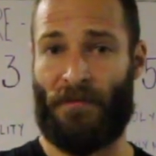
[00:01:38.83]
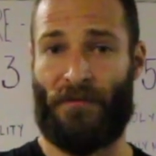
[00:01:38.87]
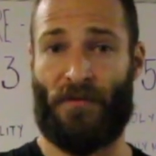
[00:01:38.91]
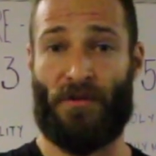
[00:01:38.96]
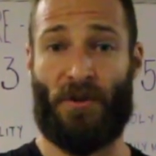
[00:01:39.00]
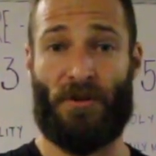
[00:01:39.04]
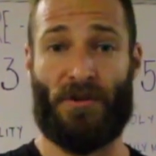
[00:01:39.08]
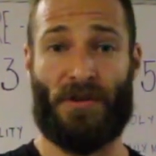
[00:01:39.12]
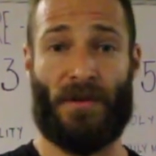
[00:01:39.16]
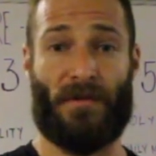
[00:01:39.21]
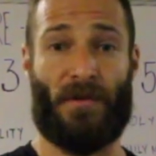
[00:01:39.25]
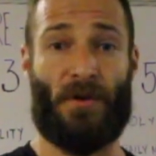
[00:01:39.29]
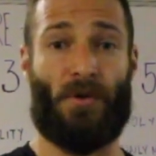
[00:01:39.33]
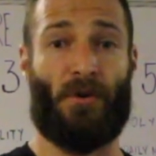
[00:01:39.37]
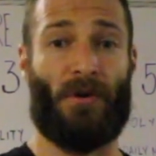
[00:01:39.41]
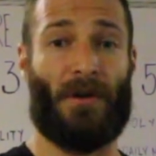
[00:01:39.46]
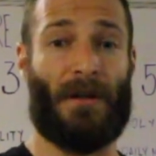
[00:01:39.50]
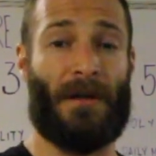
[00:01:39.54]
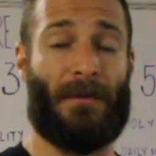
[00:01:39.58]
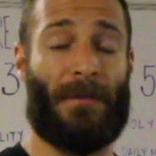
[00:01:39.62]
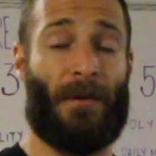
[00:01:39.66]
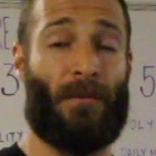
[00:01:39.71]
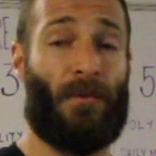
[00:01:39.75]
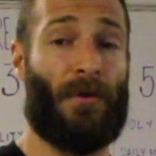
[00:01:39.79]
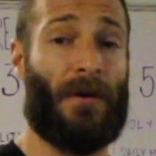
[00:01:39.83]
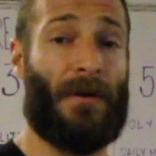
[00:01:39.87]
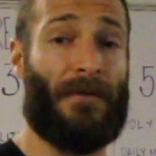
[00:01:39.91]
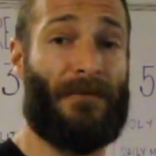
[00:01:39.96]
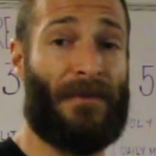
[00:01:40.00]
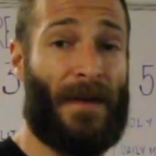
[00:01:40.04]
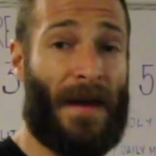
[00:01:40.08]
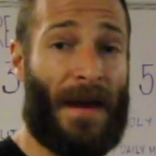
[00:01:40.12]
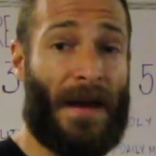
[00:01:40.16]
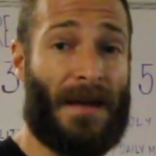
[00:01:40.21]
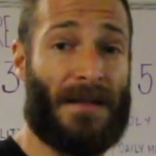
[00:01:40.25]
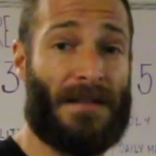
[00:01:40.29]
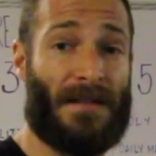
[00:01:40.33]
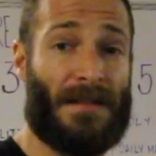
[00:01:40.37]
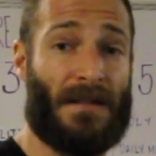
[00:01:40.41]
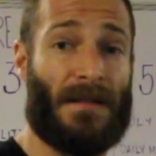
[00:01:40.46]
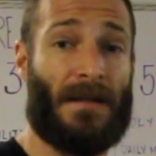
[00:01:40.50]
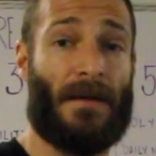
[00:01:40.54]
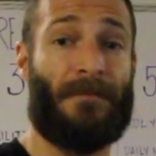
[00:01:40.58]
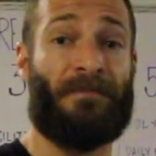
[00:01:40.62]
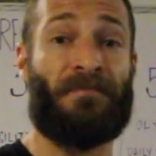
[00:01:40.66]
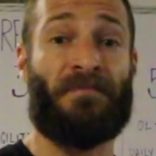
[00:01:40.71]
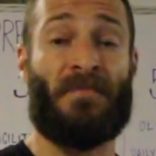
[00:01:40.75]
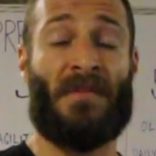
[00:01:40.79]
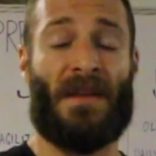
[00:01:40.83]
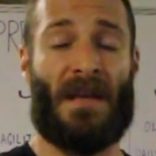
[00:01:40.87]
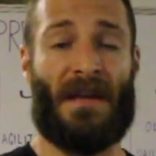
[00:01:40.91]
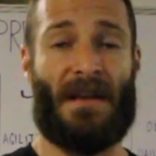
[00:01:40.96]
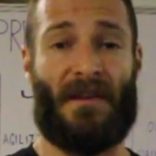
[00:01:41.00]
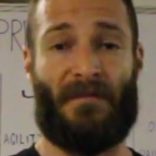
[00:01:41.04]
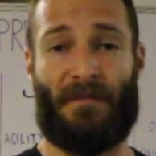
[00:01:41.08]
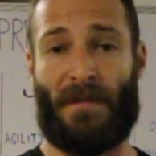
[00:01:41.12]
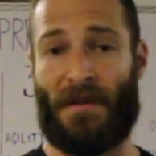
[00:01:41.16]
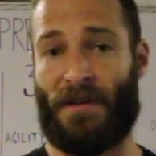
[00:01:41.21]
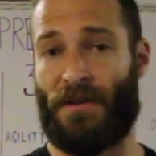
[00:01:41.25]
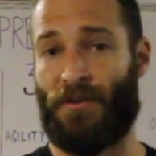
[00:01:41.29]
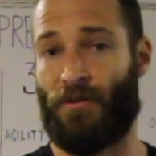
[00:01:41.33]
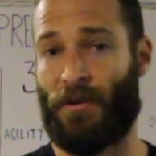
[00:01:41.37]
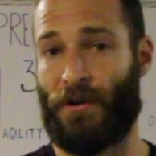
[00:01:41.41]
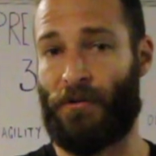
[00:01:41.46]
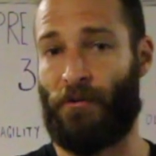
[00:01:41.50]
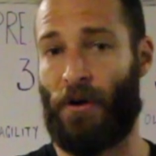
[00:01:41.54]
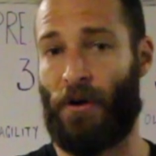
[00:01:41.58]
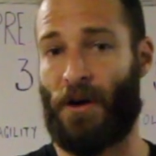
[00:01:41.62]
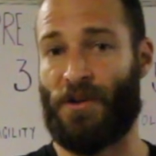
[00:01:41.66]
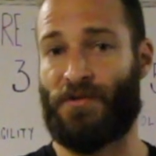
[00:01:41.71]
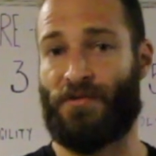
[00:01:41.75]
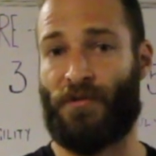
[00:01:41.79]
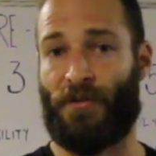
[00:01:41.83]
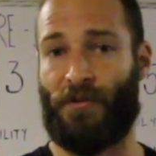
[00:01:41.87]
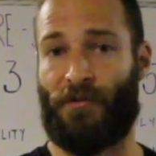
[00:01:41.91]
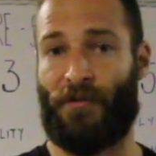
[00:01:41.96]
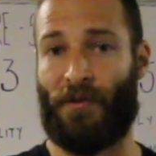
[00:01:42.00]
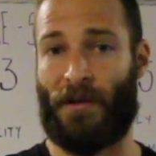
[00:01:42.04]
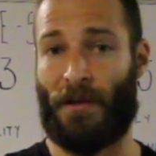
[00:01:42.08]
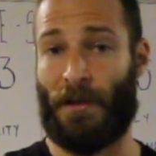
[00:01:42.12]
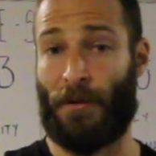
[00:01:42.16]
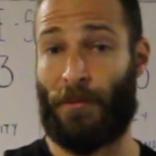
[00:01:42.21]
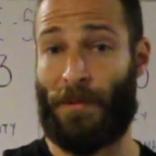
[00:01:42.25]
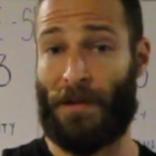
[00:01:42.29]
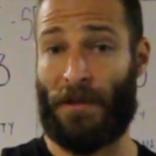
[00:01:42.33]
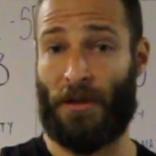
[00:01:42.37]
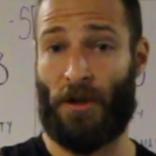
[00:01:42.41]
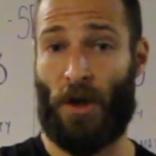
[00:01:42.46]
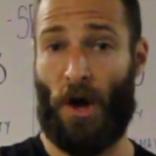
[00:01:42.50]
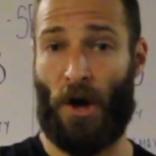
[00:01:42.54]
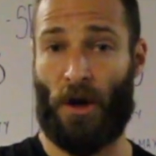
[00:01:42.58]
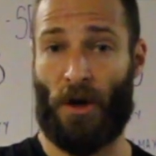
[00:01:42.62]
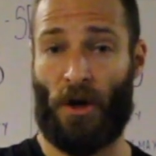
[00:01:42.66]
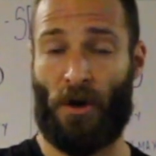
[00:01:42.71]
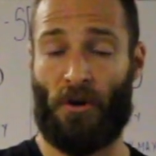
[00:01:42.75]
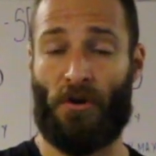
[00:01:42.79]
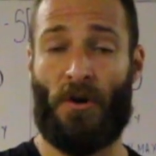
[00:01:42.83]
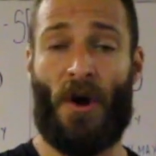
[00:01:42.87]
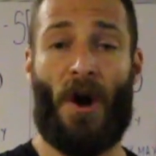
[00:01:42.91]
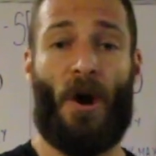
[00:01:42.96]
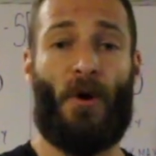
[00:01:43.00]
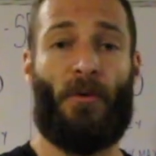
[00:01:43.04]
For those of you who are a little bit more advanced and have been doing CrossFit for a little bit longer,